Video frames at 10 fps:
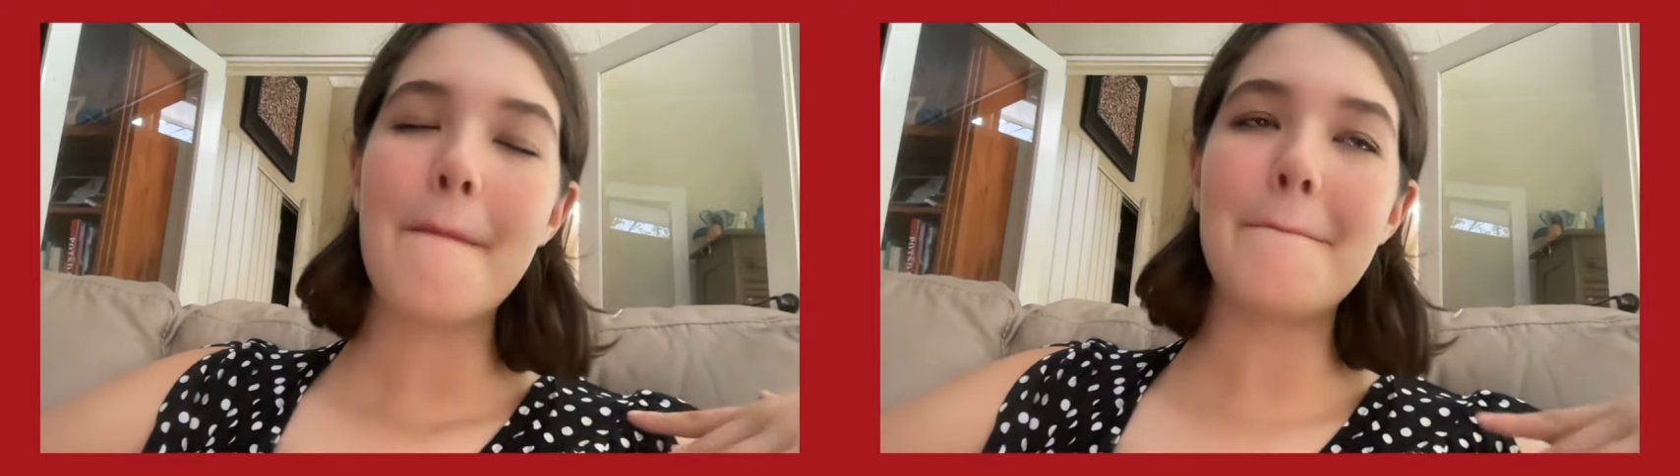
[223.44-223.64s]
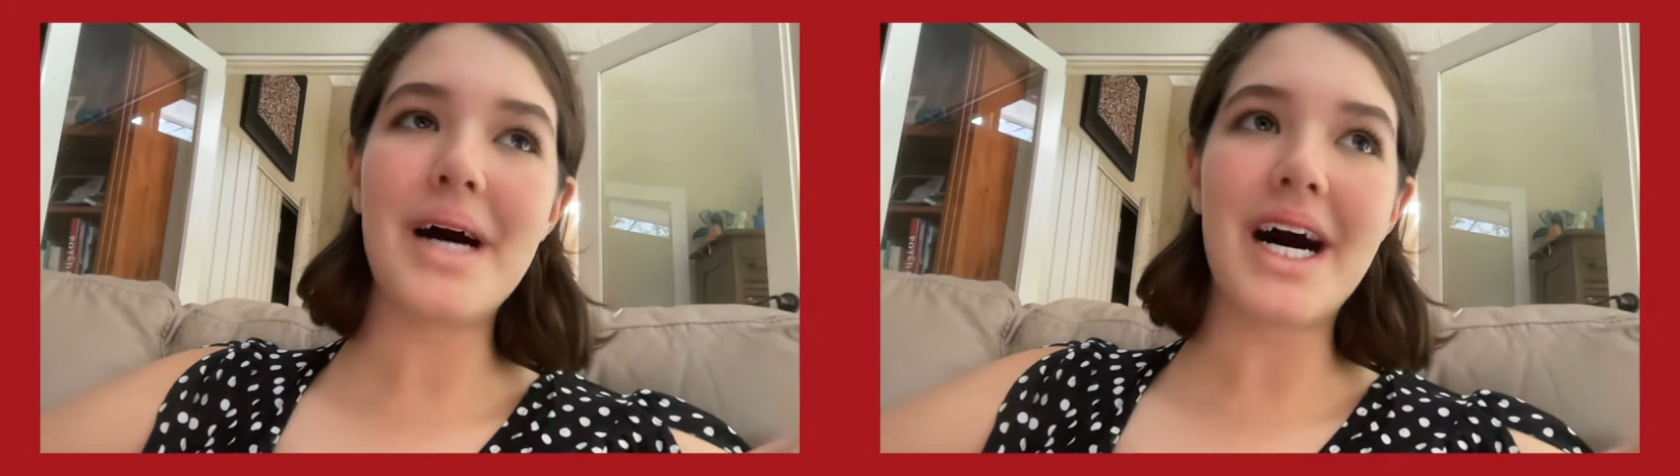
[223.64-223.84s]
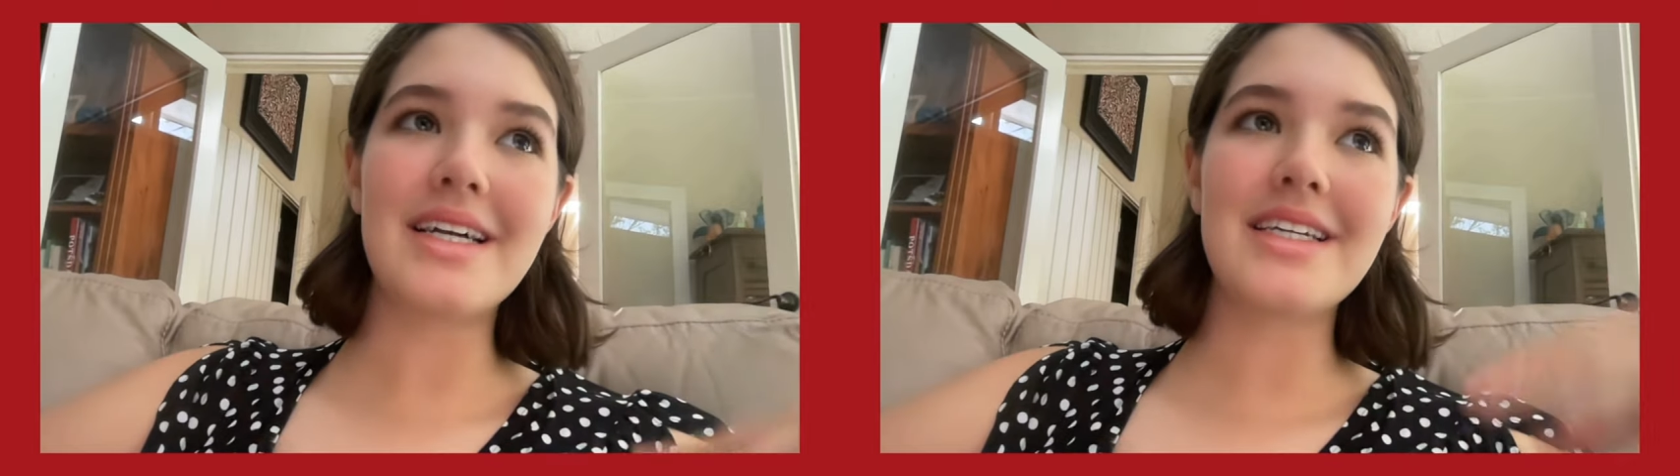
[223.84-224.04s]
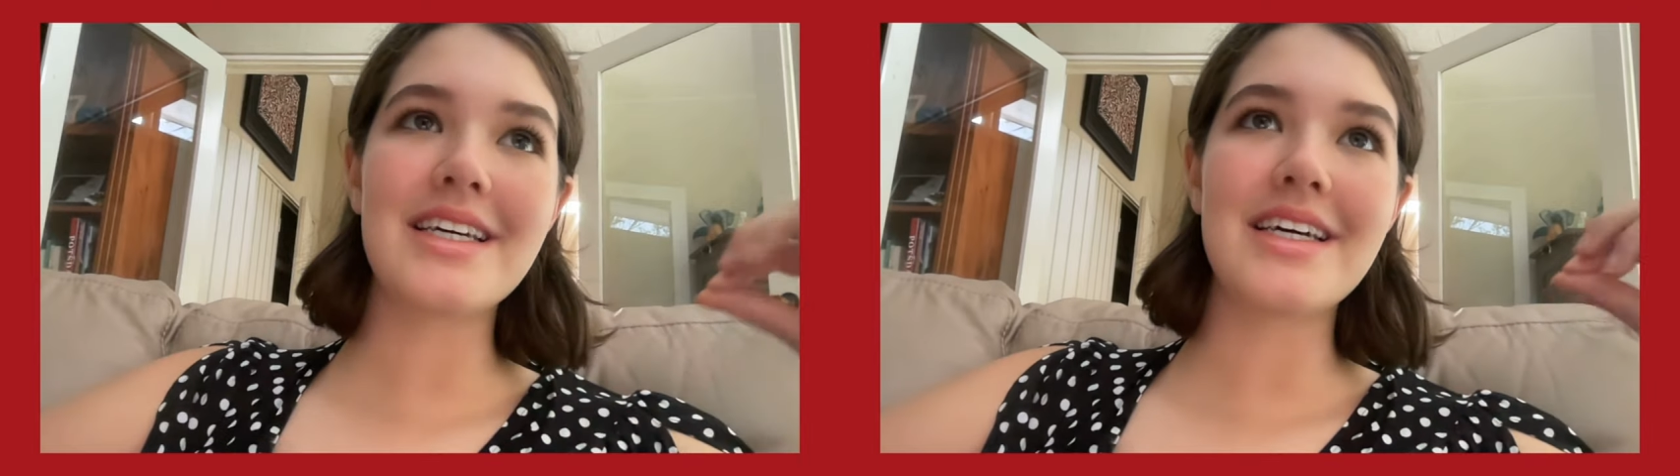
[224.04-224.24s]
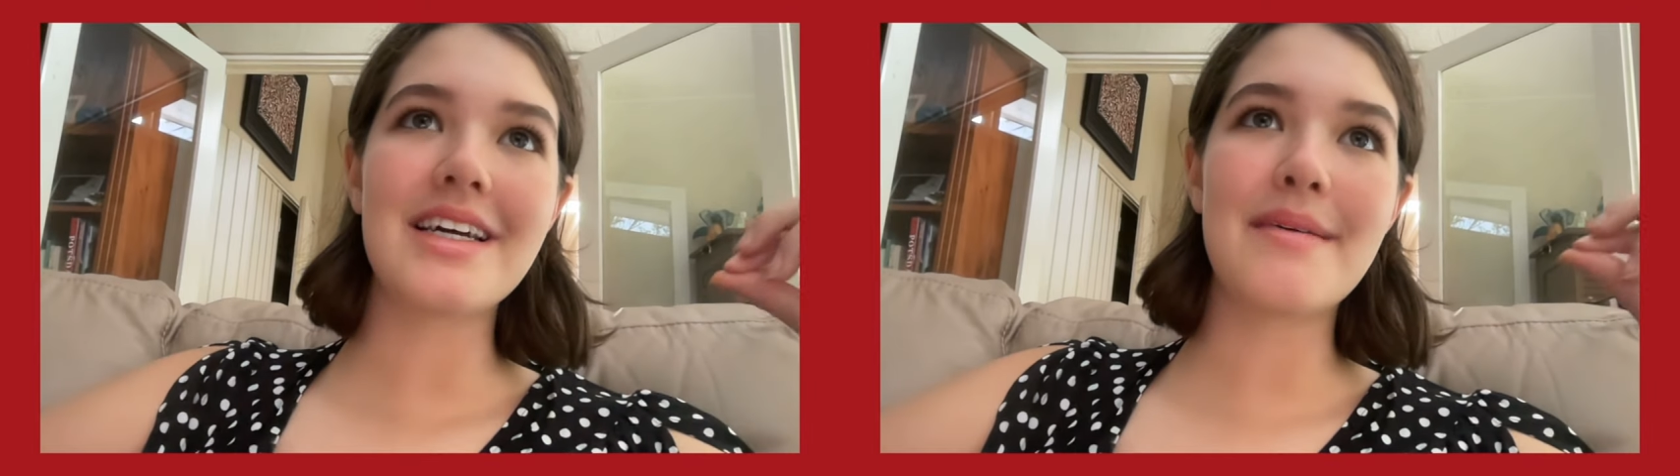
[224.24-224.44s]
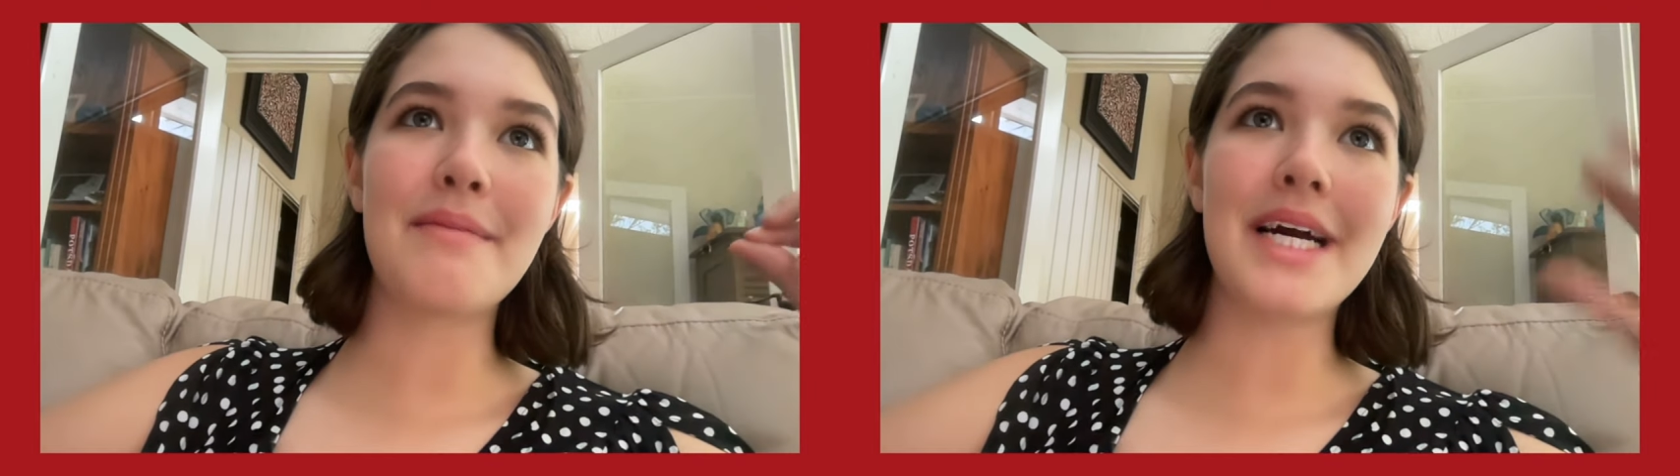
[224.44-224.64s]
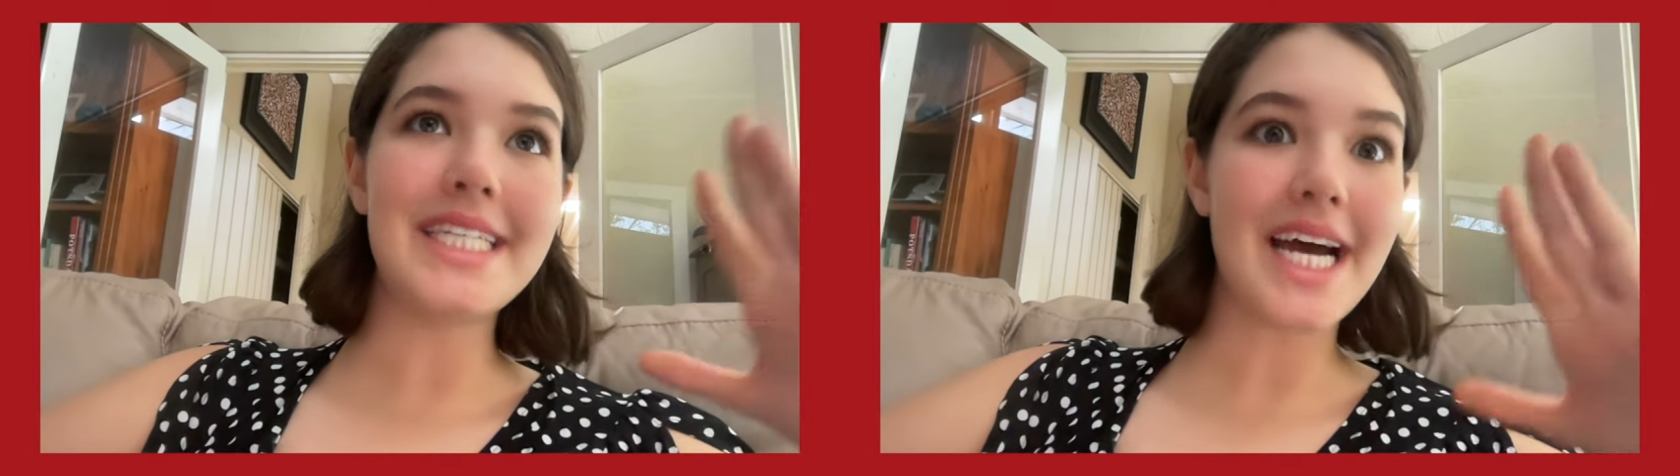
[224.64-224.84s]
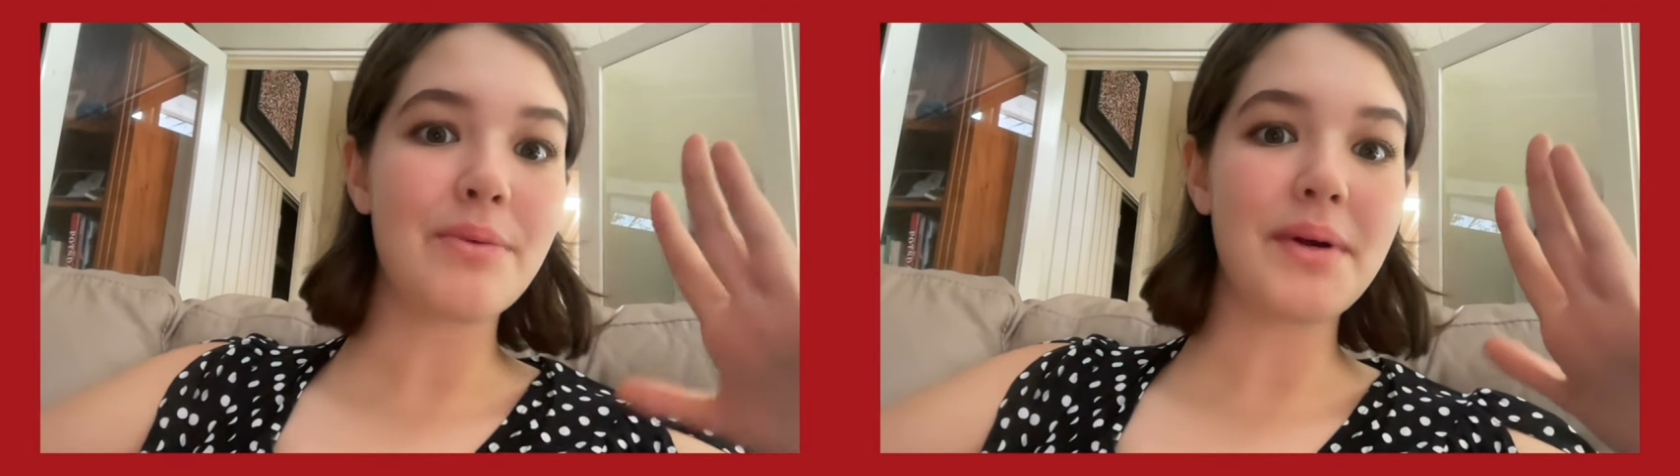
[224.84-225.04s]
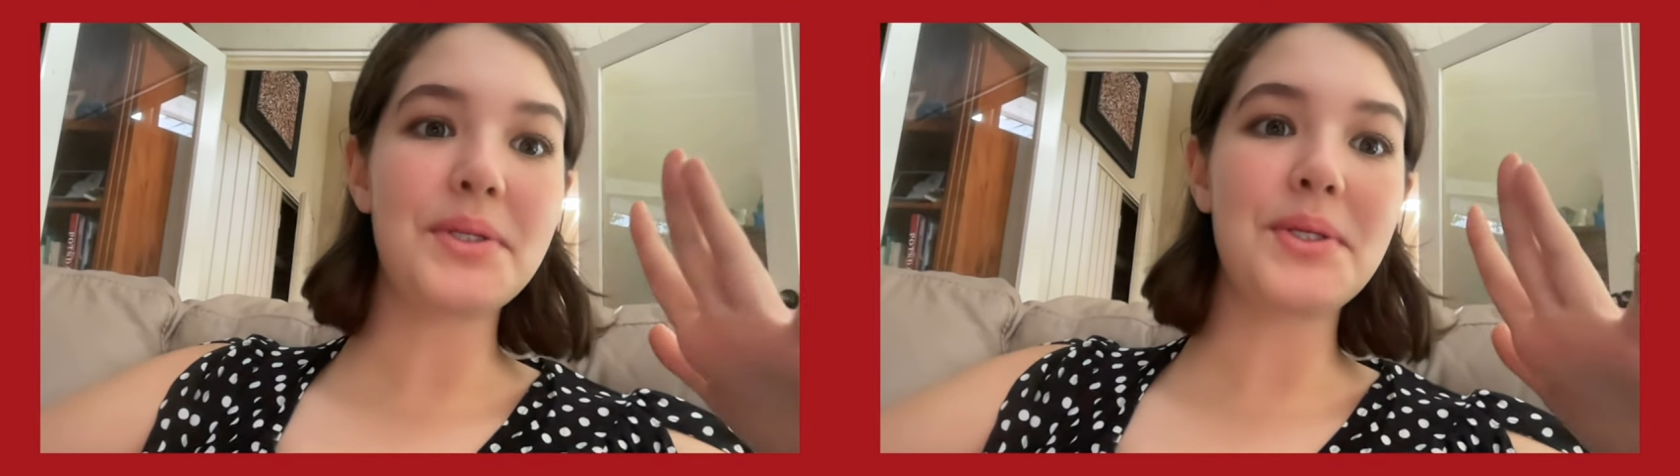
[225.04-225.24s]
But my dad went